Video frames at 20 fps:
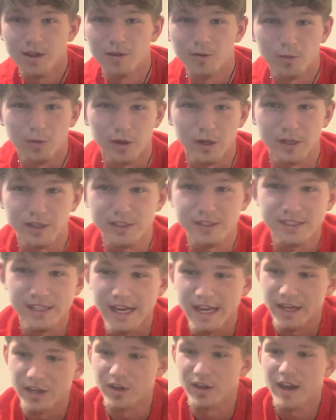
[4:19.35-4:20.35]
We're gonna
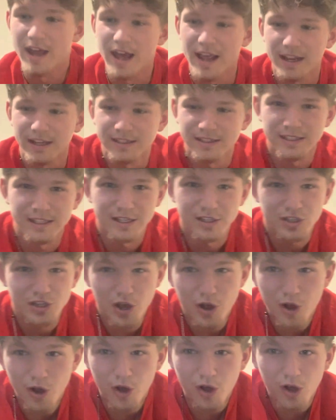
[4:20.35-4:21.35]
stand nice and
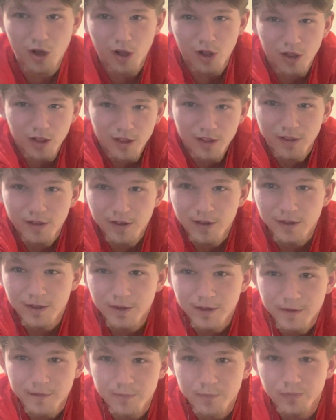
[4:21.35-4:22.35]
tall.
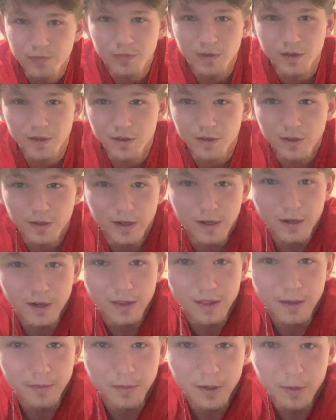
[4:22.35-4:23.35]
And let me